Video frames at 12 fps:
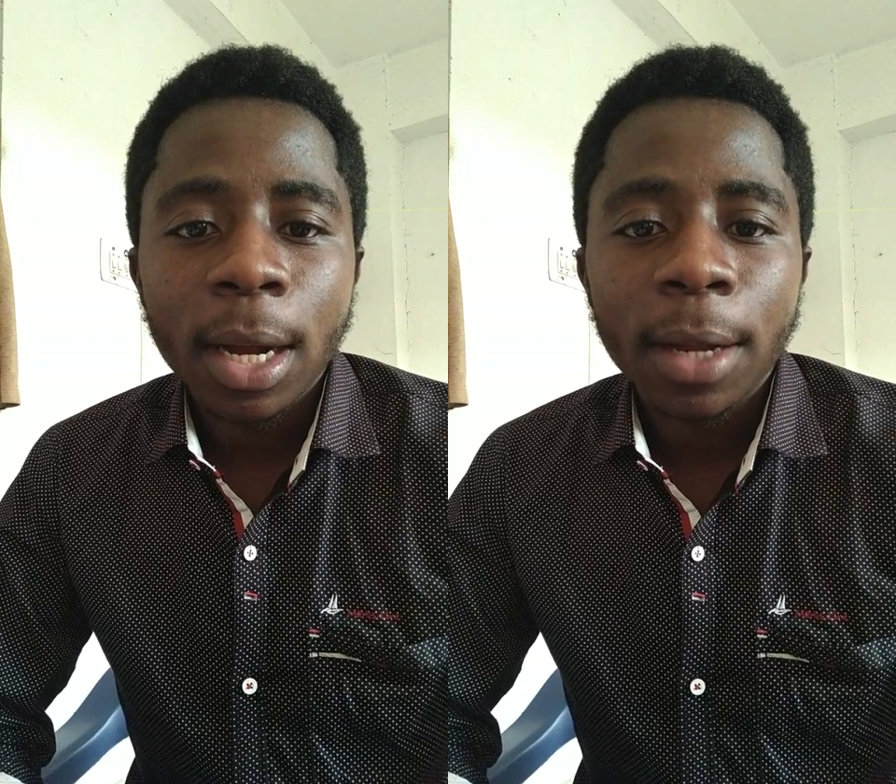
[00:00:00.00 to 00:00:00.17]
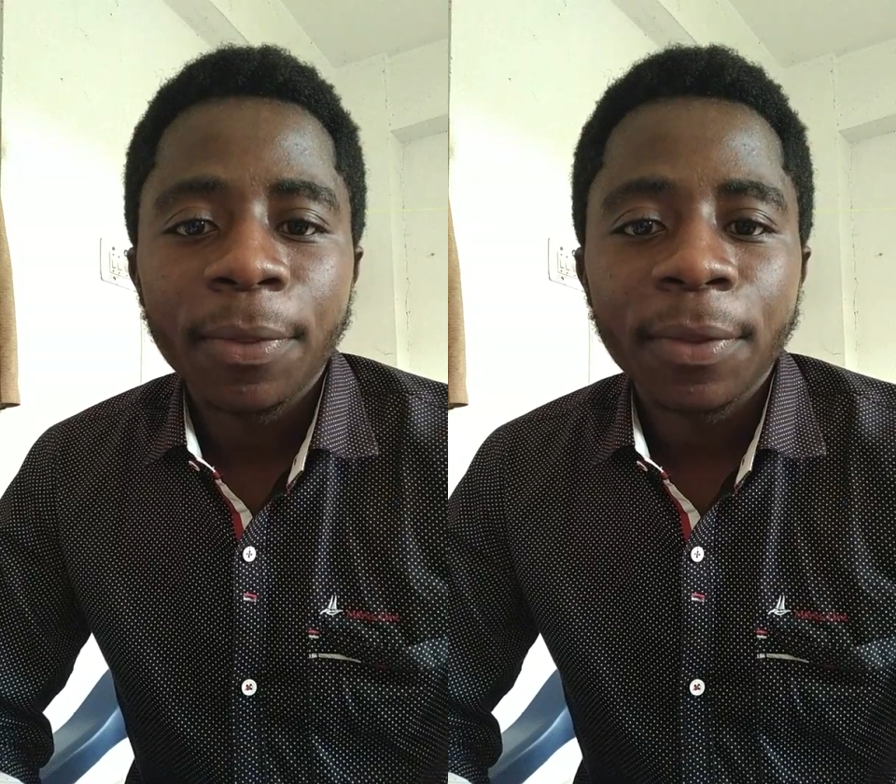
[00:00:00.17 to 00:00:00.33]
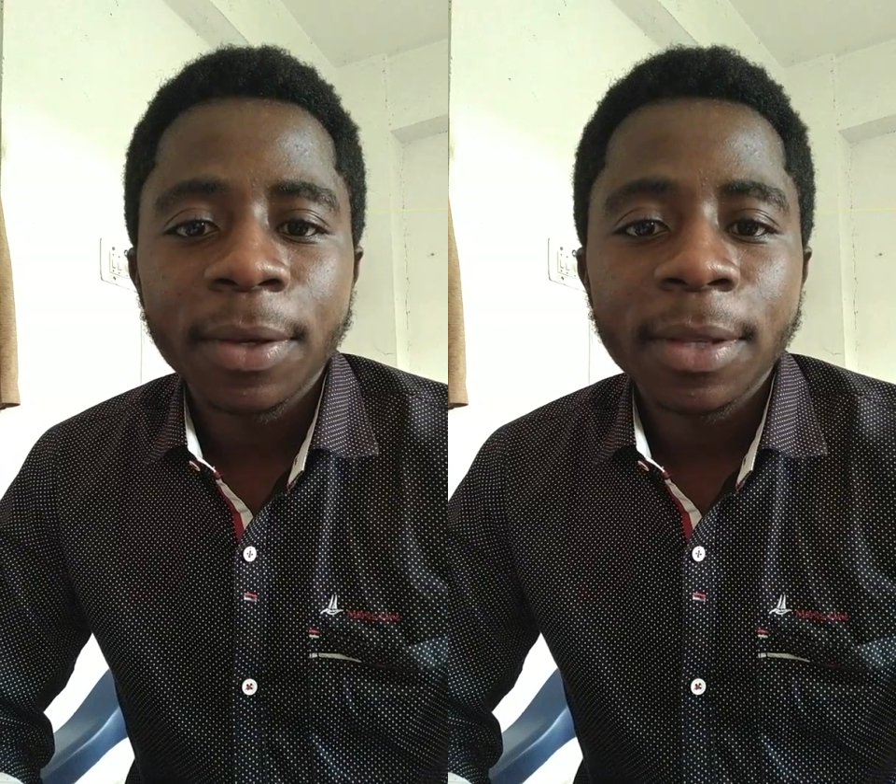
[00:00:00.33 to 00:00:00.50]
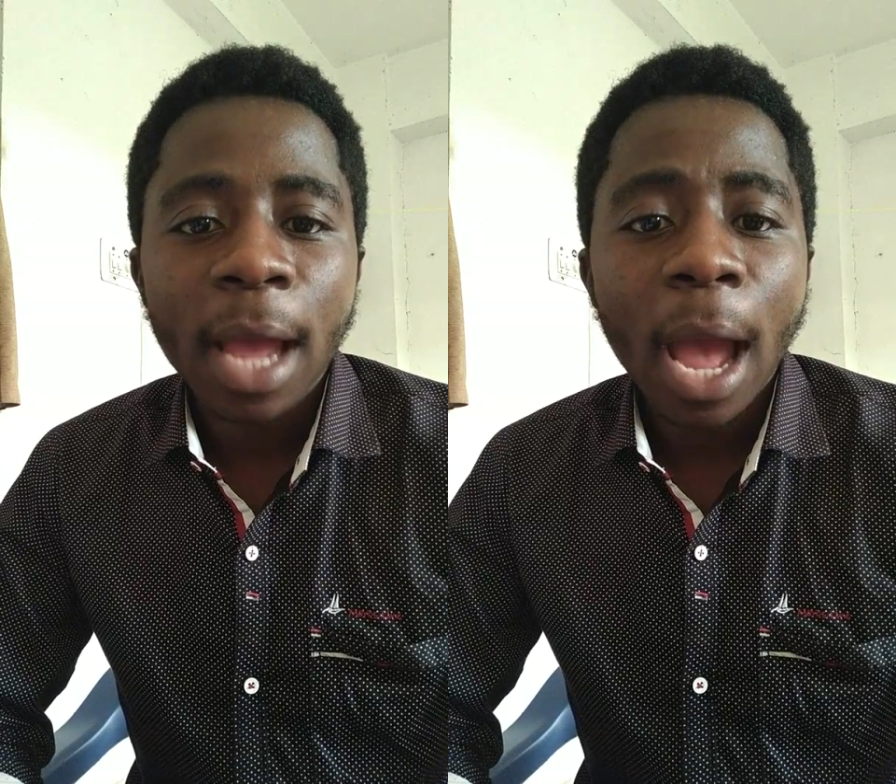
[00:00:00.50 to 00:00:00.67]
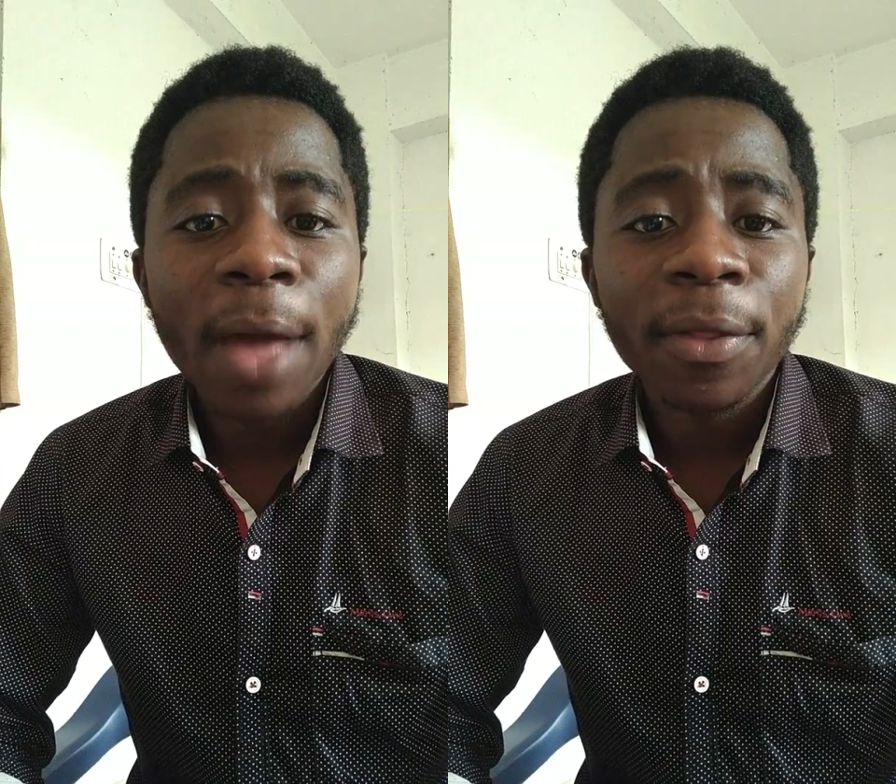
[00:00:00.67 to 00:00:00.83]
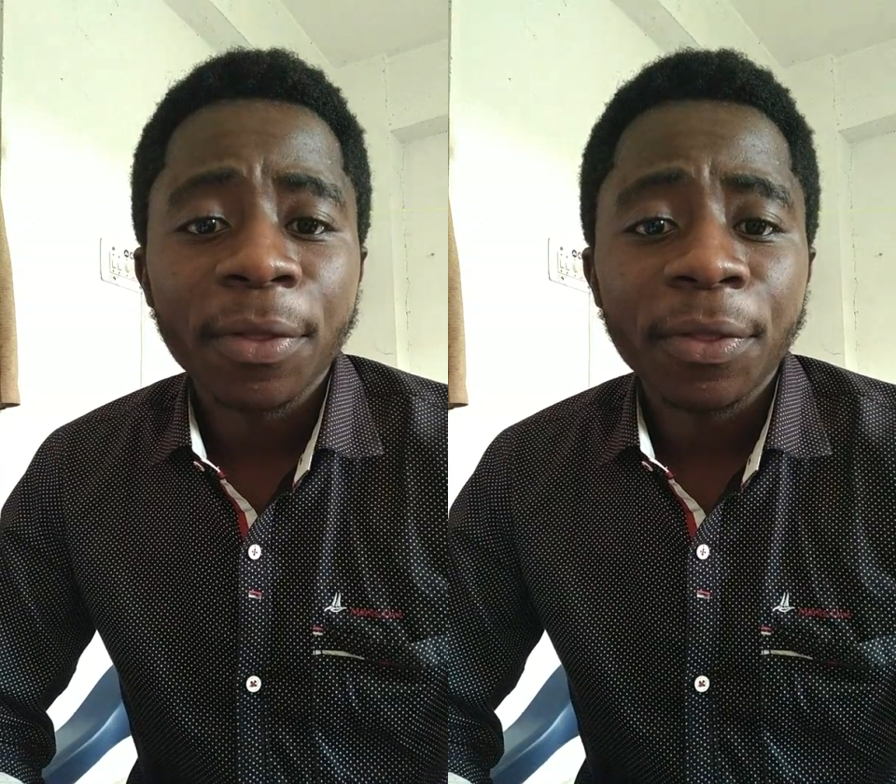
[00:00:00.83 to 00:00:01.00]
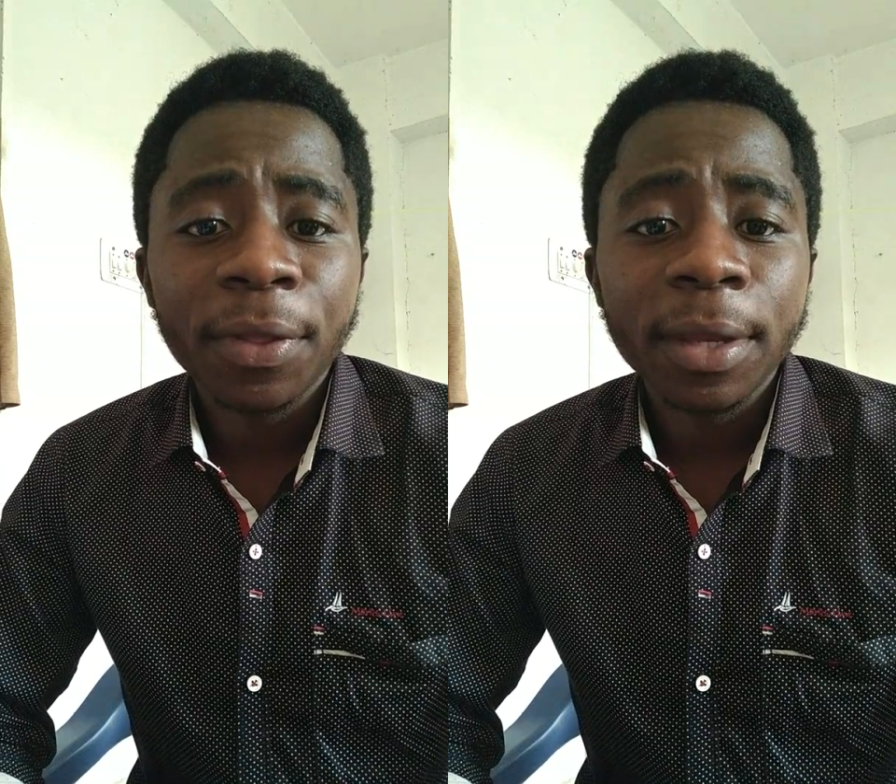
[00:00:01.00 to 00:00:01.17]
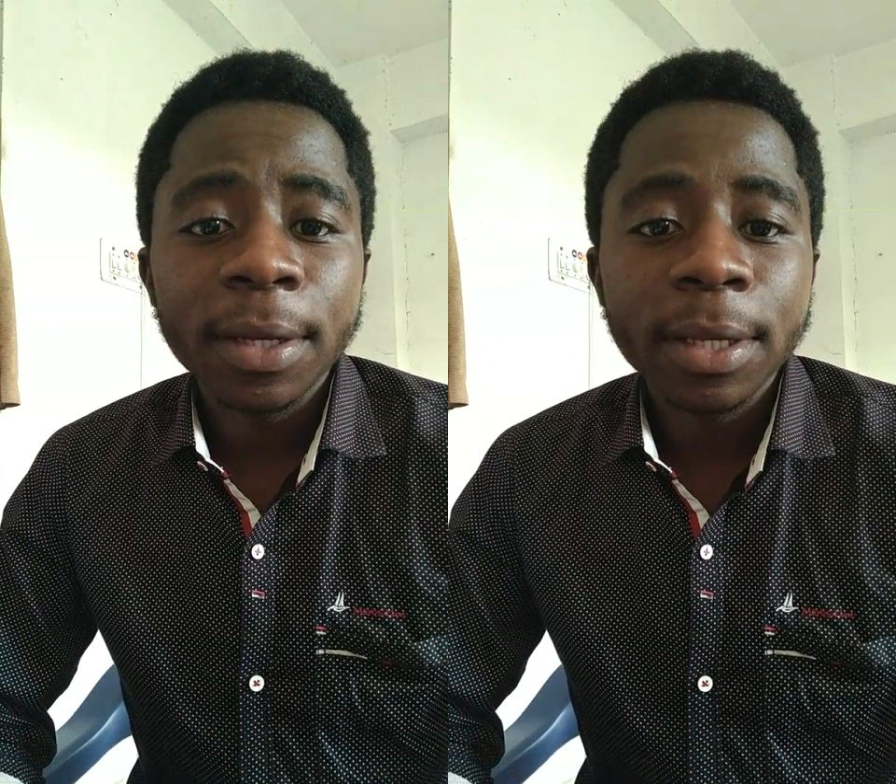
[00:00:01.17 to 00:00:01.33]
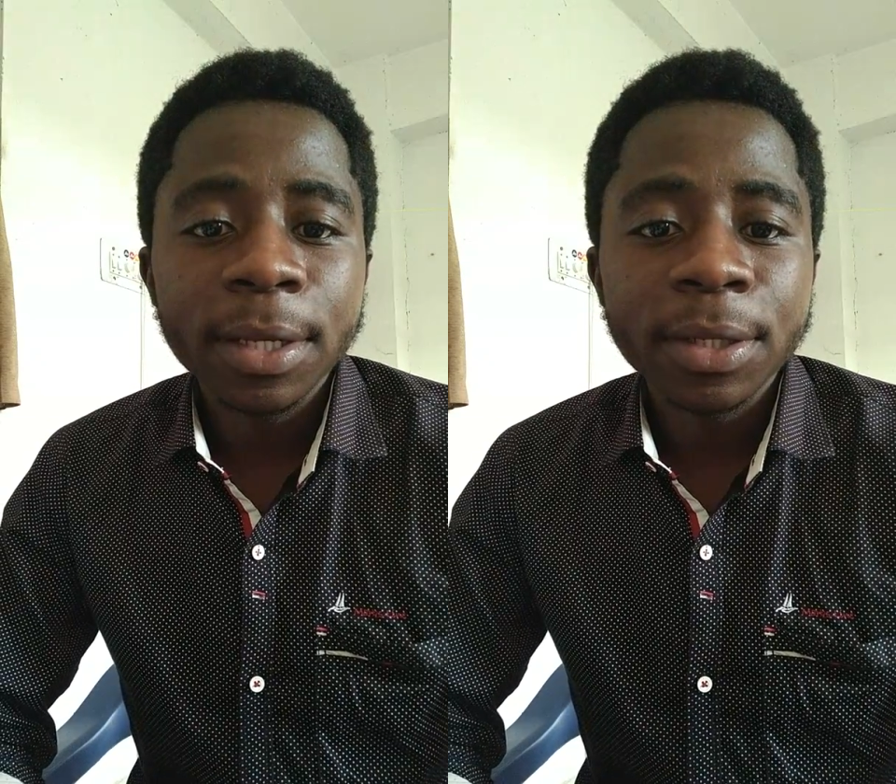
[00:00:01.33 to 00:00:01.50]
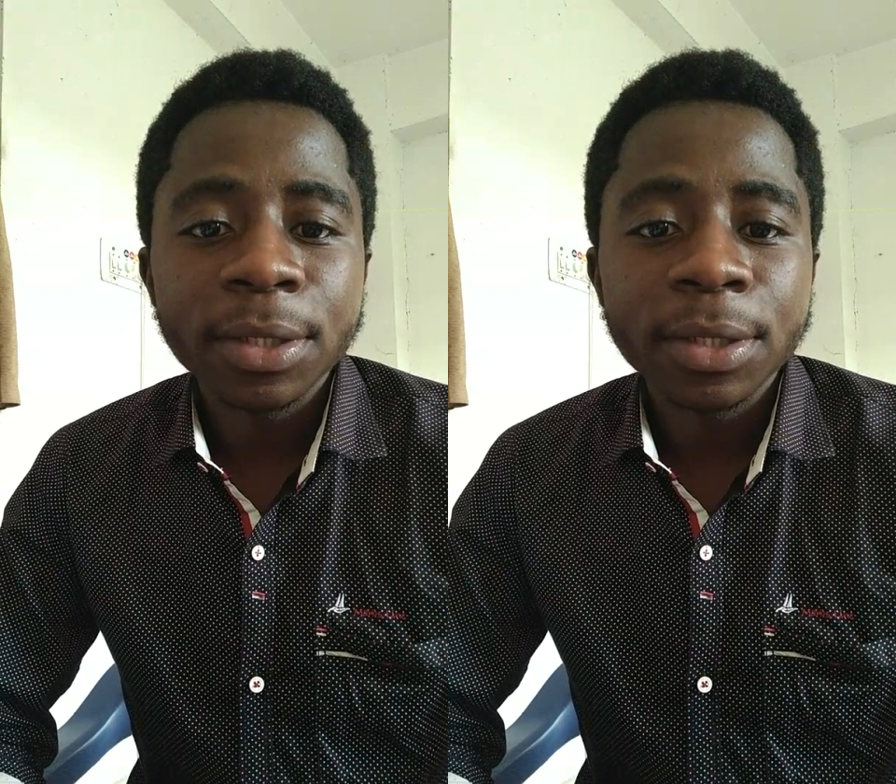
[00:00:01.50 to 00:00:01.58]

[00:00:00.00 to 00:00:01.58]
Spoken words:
And then the other thing